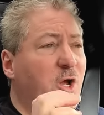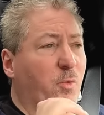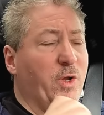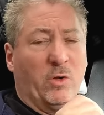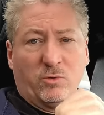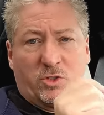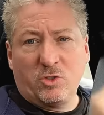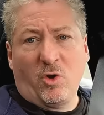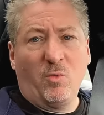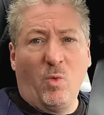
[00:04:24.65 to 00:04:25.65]
We don't
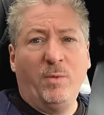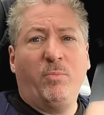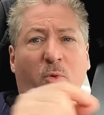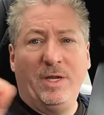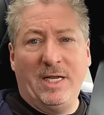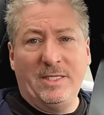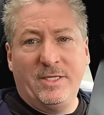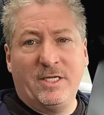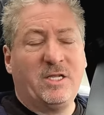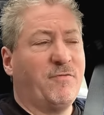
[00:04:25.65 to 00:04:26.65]
start one point and end
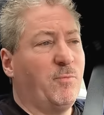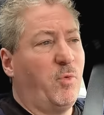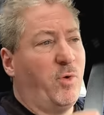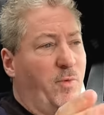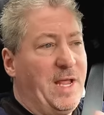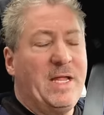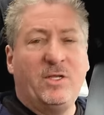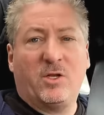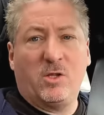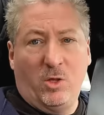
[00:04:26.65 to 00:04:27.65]
at a different point. We
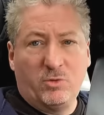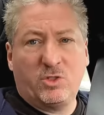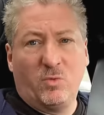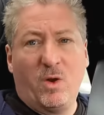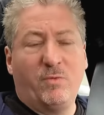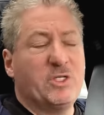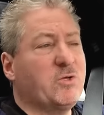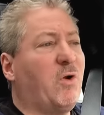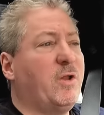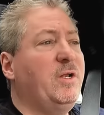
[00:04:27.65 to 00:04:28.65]
end close to where we
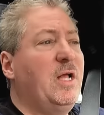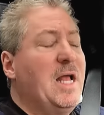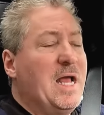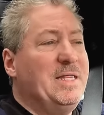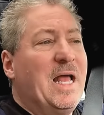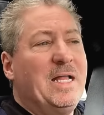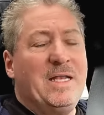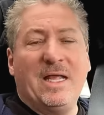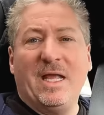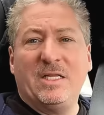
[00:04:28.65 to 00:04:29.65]
started and that
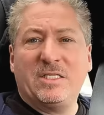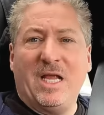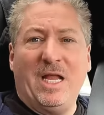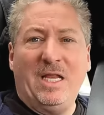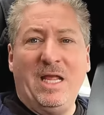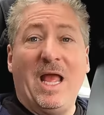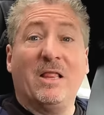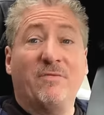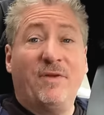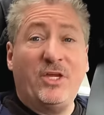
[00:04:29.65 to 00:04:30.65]
negates any
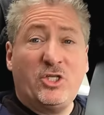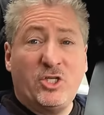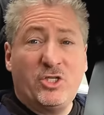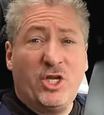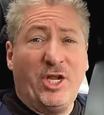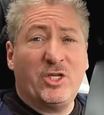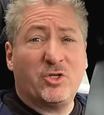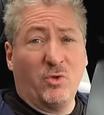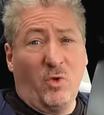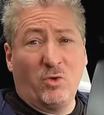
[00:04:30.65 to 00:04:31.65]
elevation change
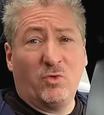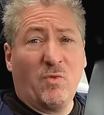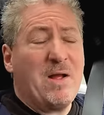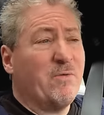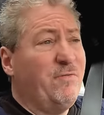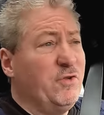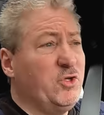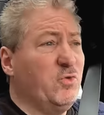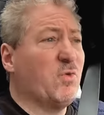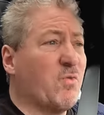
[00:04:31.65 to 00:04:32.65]
along the route. If you
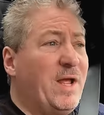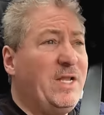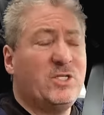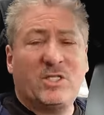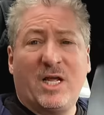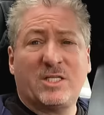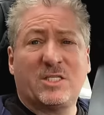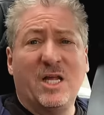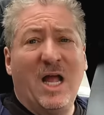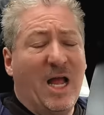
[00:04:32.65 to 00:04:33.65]
do a range test
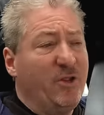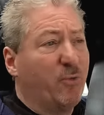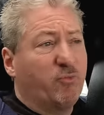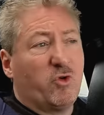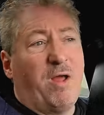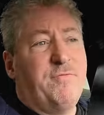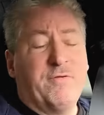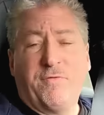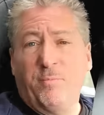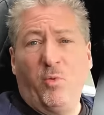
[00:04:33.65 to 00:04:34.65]
and you're driving
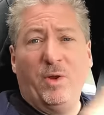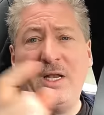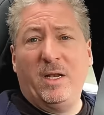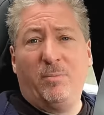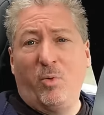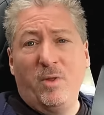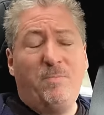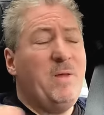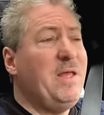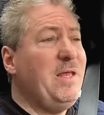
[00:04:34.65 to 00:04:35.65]
from point A to point
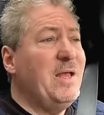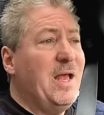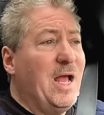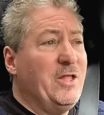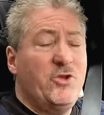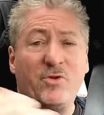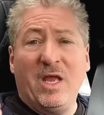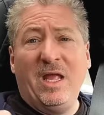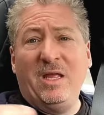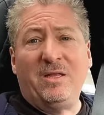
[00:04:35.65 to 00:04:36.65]
B and you
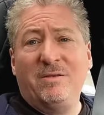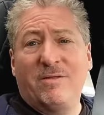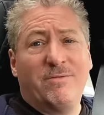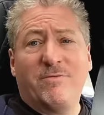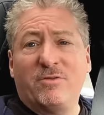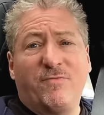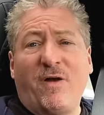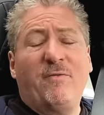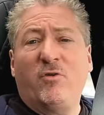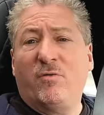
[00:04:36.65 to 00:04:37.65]
gain
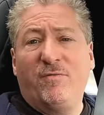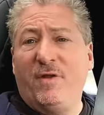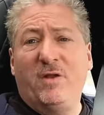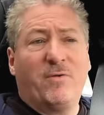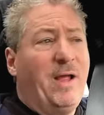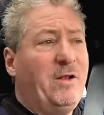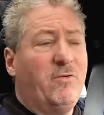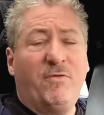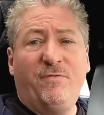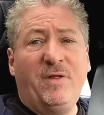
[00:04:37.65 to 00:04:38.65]
500 feet or
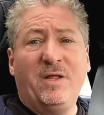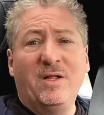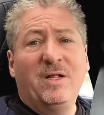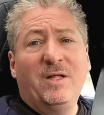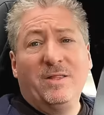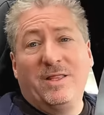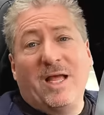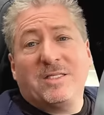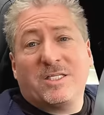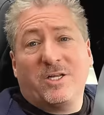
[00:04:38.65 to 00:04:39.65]
800 feet,
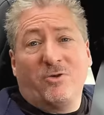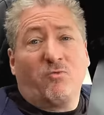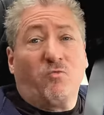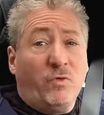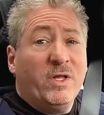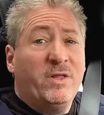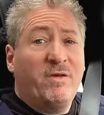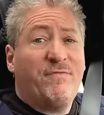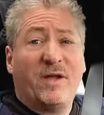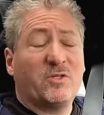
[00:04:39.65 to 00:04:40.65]
that's going to really
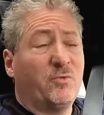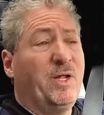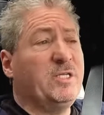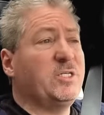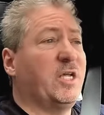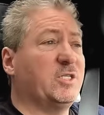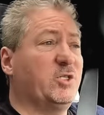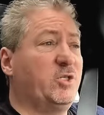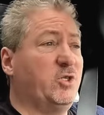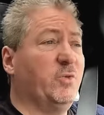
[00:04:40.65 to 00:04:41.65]
affect the range test.
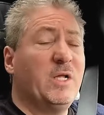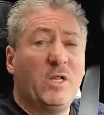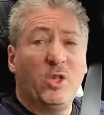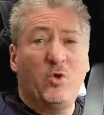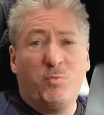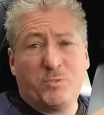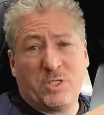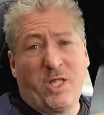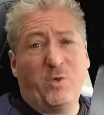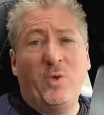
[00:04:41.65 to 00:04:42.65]
Doing loops
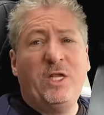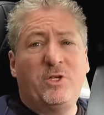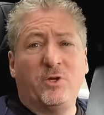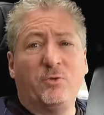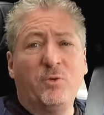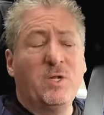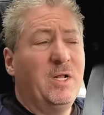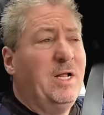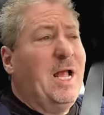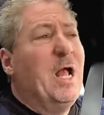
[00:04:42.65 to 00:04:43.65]
like we do
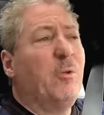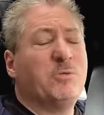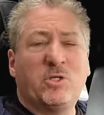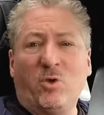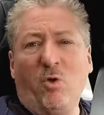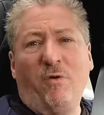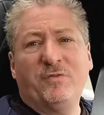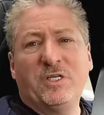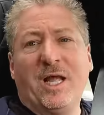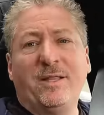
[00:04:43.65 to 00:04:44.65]
helps to
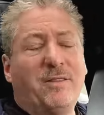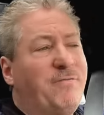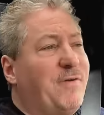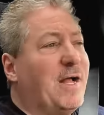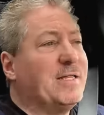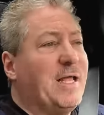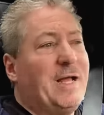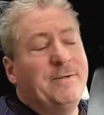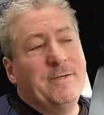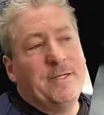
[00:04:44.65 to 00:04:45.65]
offset the fact
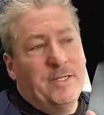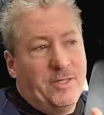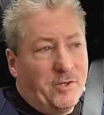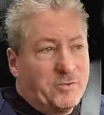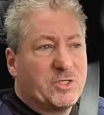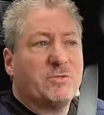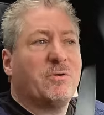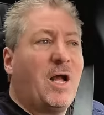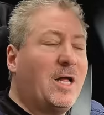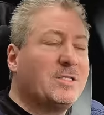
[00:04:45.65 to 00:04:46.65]
that there's
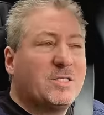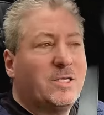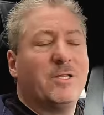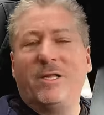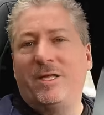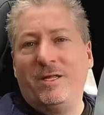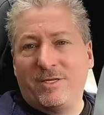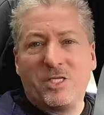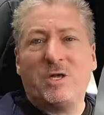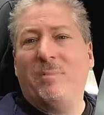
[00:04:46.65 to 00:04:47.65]
constantly
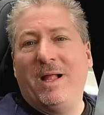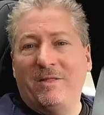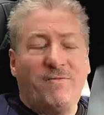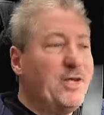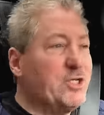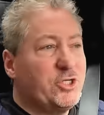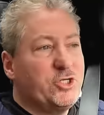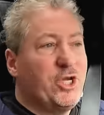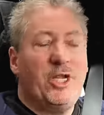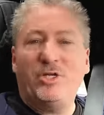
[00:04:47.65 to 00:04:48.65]
some elevation
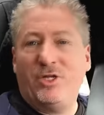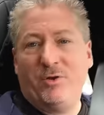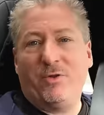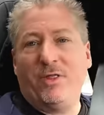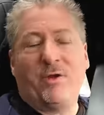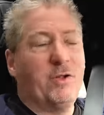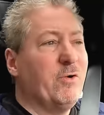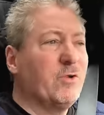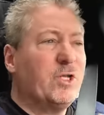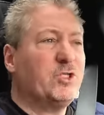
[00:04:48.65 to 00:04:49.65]
change here to there.
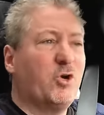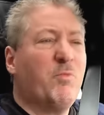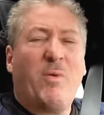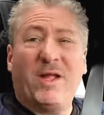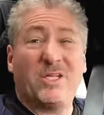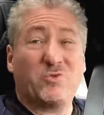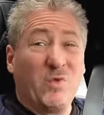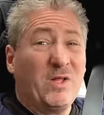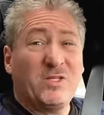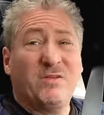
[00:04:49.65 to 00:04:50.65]
Here on the turnpike, it's
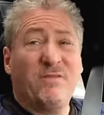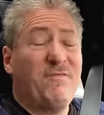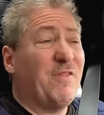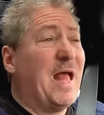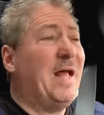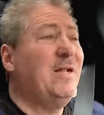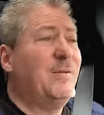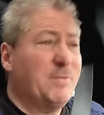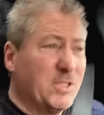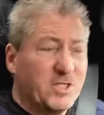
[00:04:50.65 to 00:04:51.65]
relatively flat,
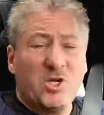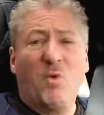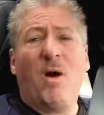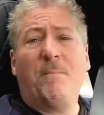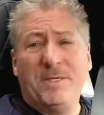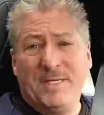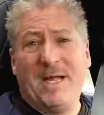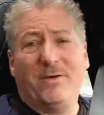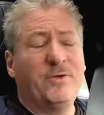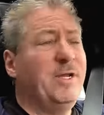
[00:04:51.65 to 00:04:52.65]
but it does go up and
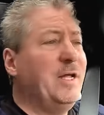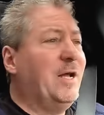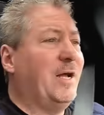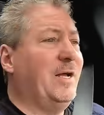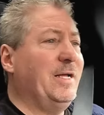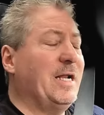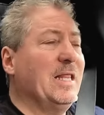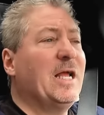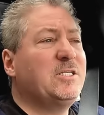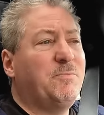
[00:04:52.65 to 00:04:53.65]
down. Uh, and I
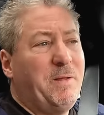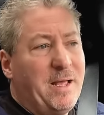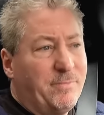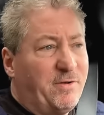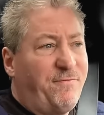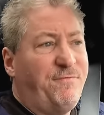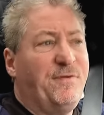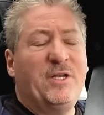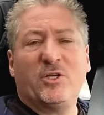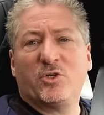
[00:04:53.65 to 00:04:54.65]
like to be able to
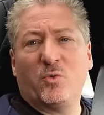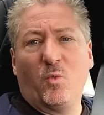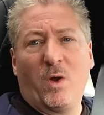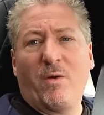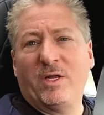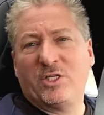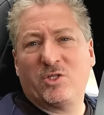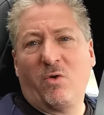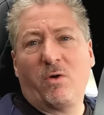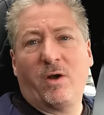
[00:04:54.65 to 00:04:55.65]
finish where I
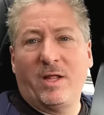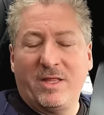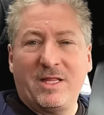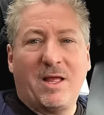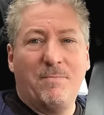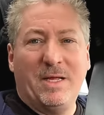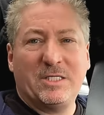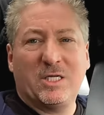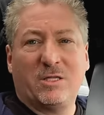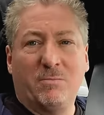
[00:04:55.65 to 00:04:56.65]
started. I think that
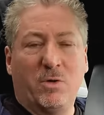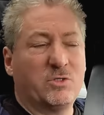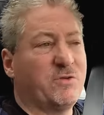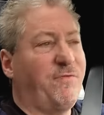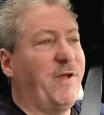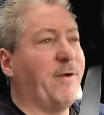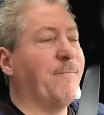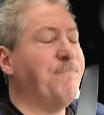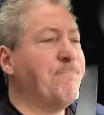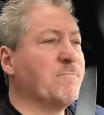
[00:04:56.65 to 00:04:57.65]
makes it the most fair.
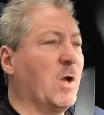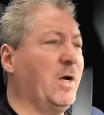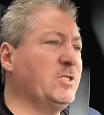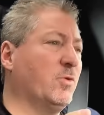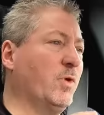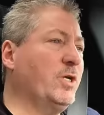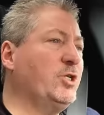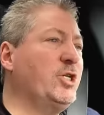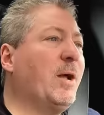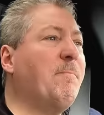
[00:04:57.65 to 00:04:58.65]
All right, so we're gonna
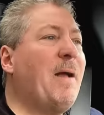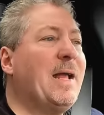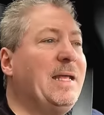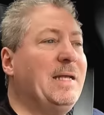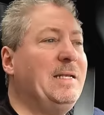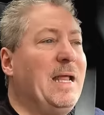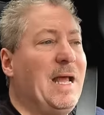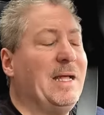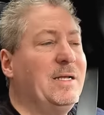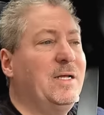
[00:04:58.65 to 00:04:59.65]
check back in
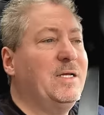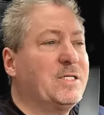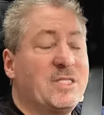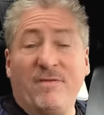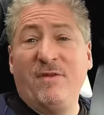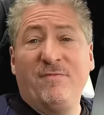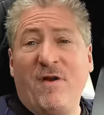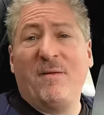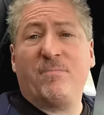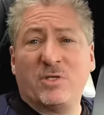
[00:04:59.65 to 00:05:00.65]
at
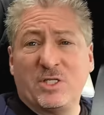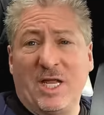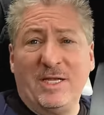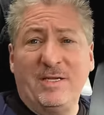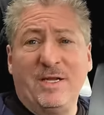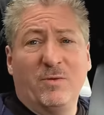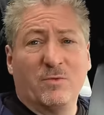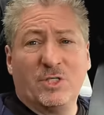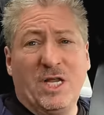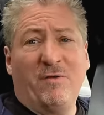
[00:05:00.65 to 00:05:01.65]
75%. We'll
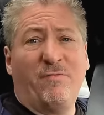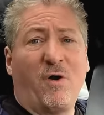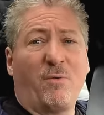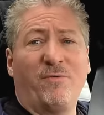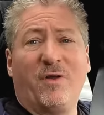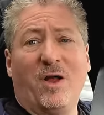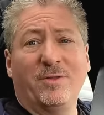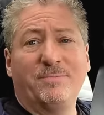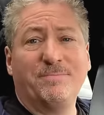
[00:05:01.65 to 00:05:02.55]
see how far we've gone.